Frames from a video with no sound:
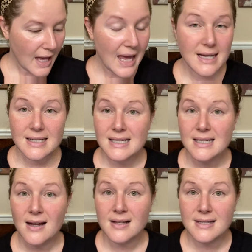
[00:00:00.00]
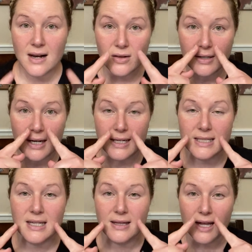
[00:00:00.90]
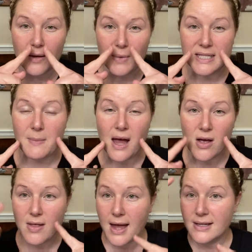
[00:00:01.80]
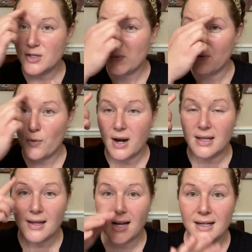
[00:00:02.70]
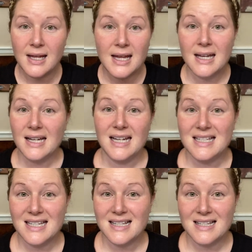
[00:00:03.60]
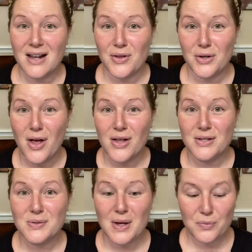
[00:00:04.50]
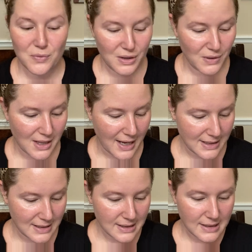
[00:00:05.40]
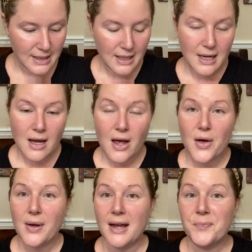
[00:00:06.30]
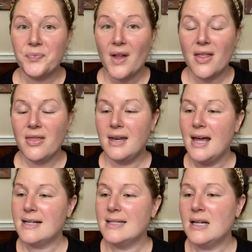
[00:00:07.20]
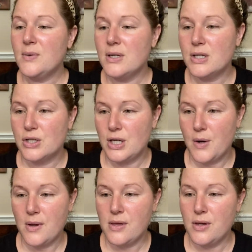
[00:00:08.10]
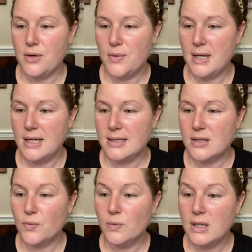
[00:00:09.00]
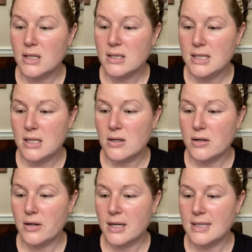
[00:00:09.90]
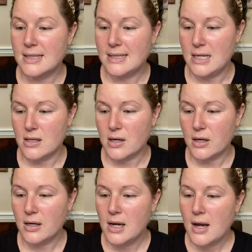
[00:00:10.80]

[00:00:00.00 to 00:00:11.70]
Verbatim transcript: And it did not settle in any to like my smile lines or my forehead line. It didn't settle at all. So I really, really liked it. Okay, the next thing I wanted to share with you is the Real Deal Concealer.